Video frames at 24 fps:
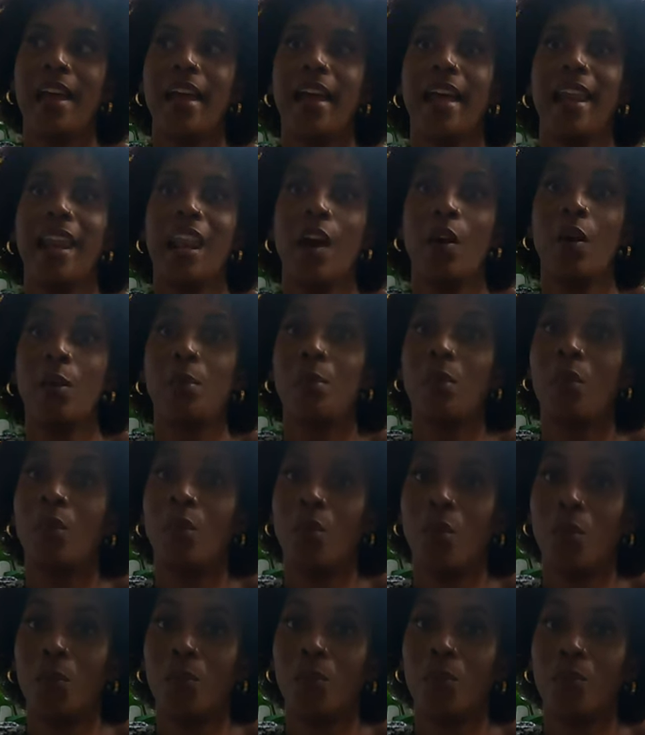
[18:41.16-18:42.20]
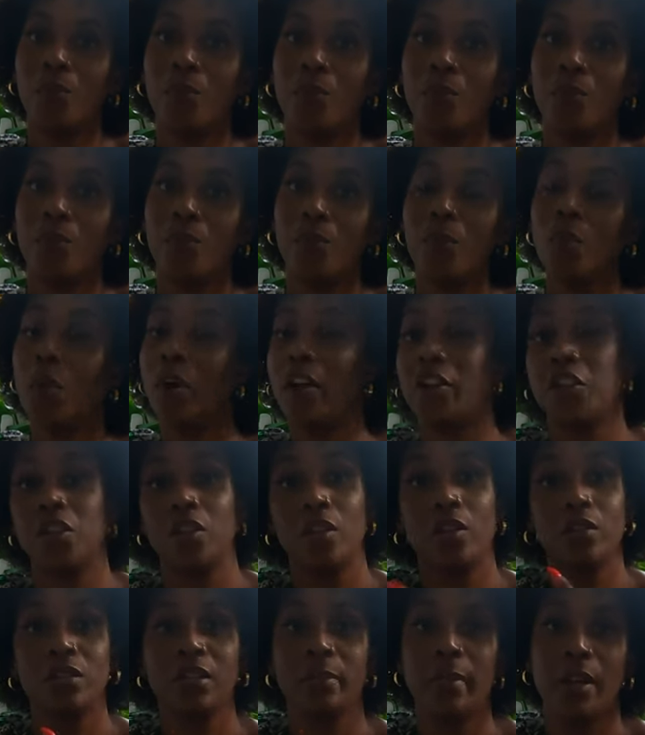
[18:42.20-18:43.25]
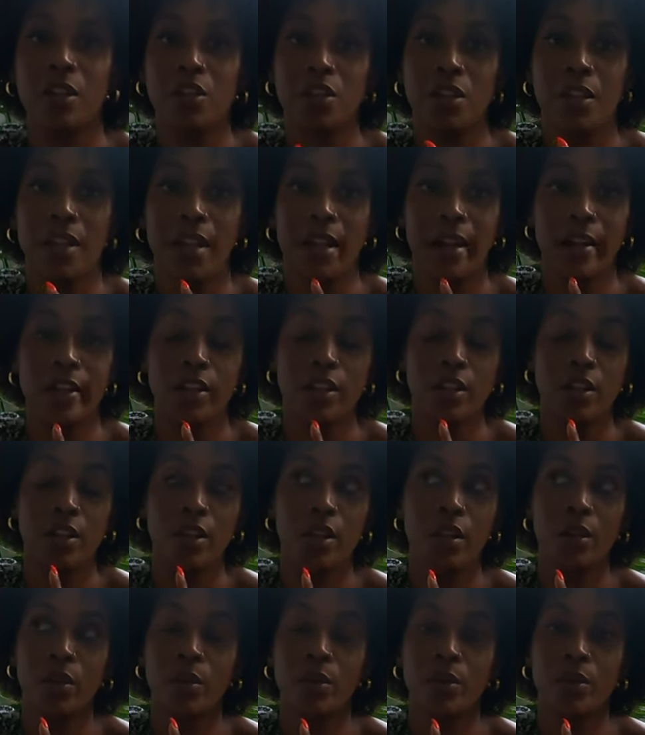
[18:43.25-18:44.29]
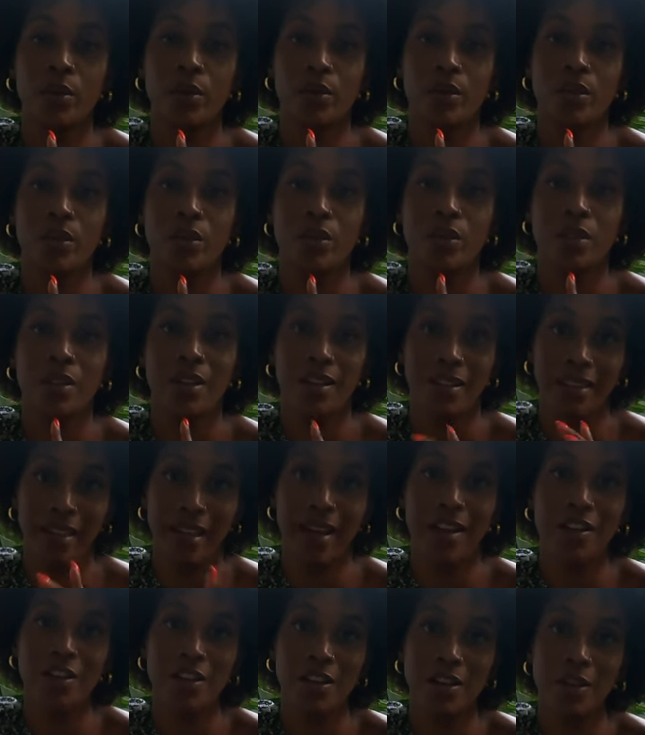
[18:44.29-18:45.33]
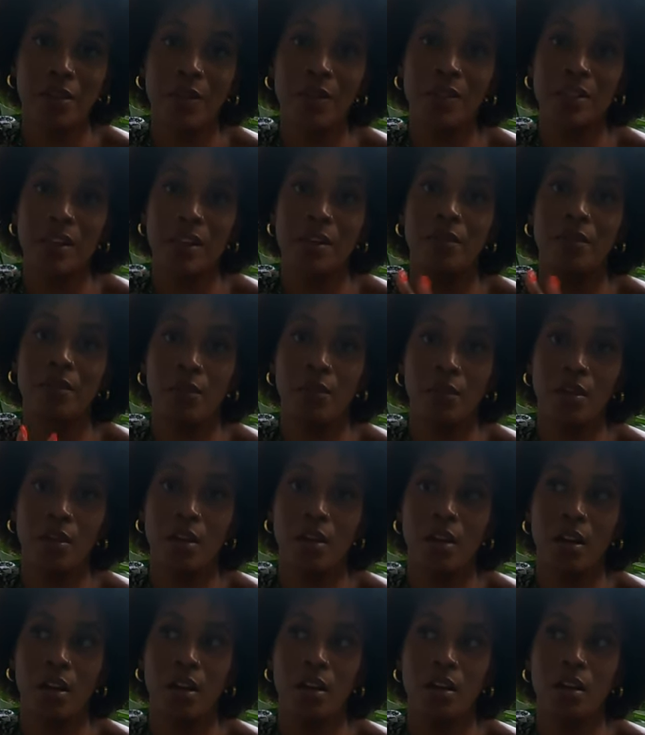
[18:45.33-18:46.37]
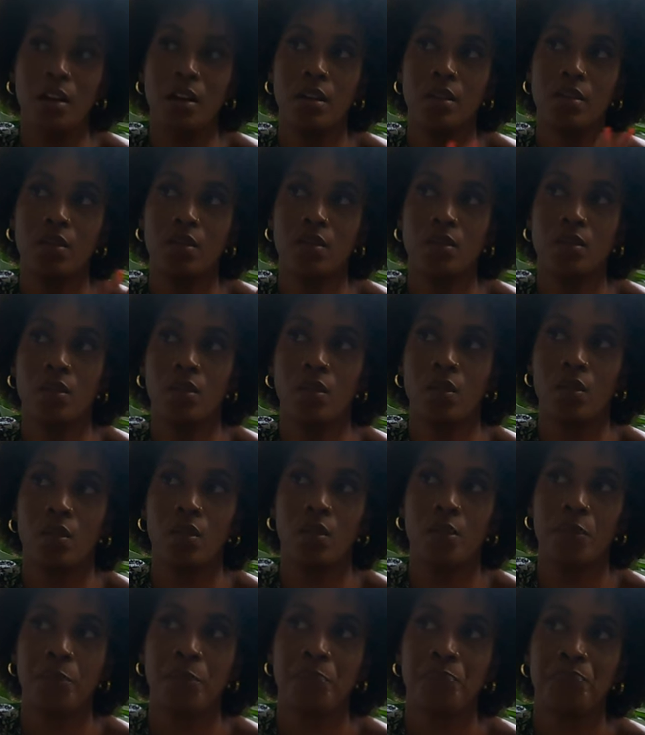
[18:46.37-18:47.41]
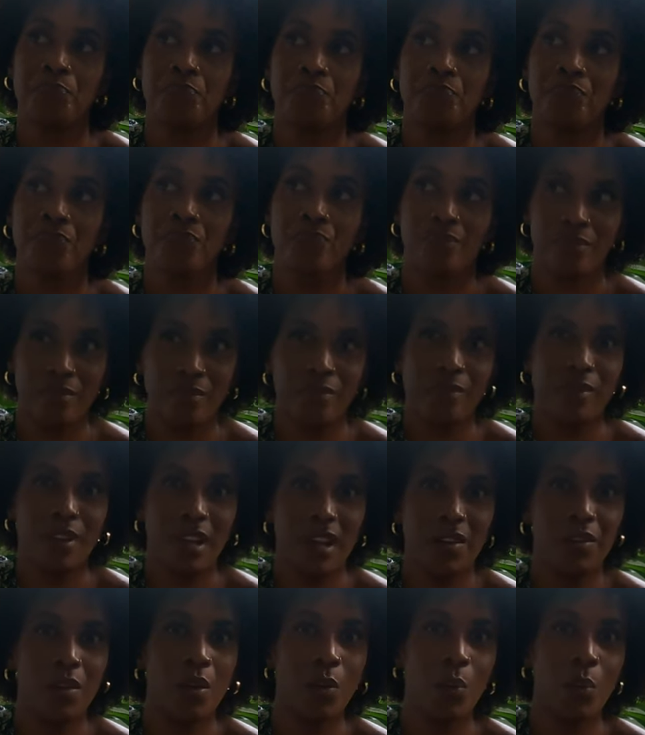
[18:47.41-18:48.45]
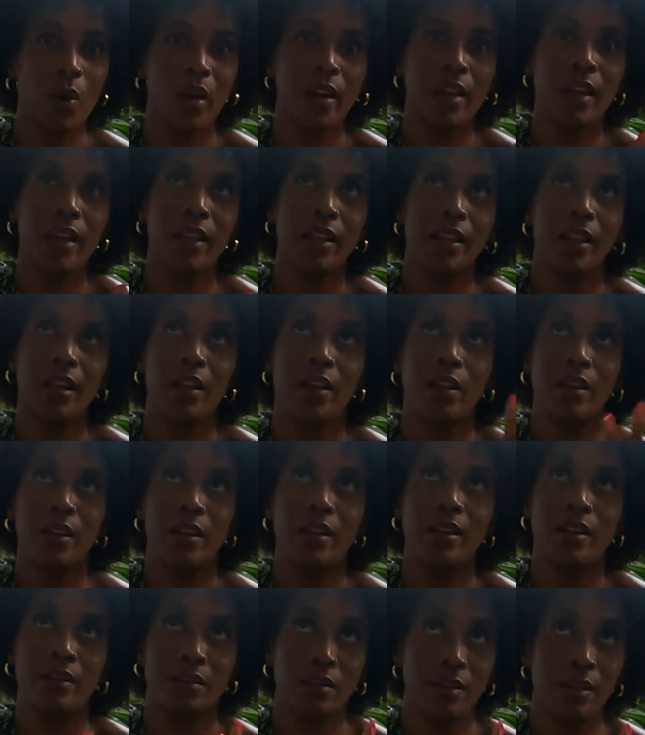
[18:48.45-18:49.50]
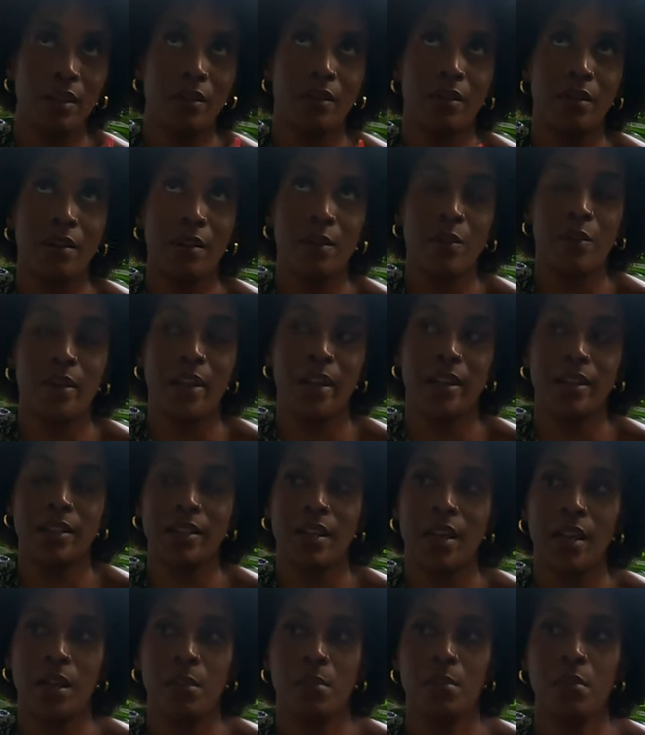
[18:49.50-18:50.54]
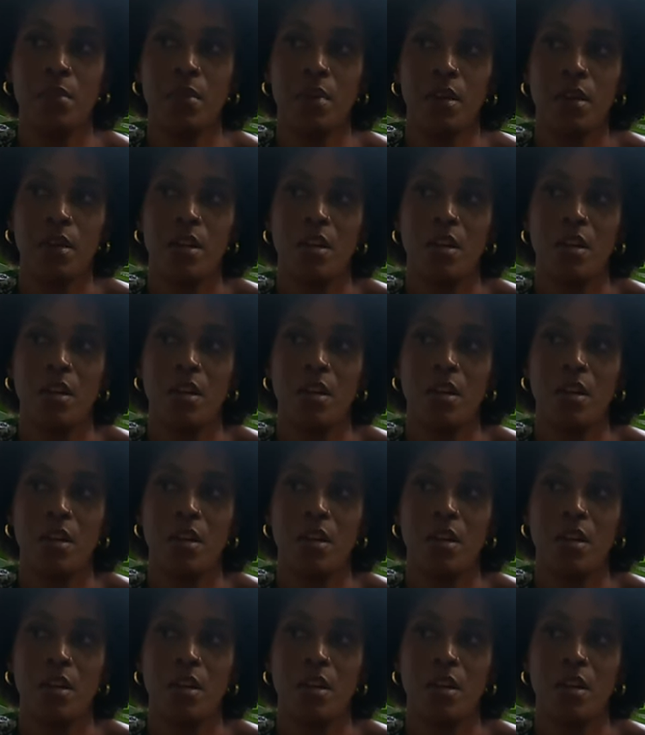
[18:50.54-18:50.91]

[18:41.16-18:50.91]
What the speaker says: And now I'm home. Oh, I should also mention they actually close at 4 o'clock. So if you're working there, you don't need to leave around that time.